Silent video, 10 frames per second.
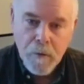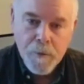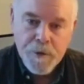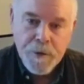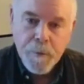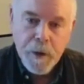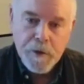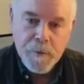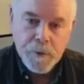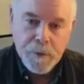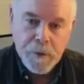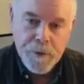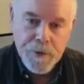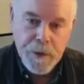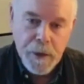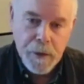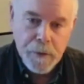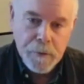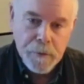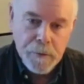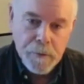almost impossible to understand.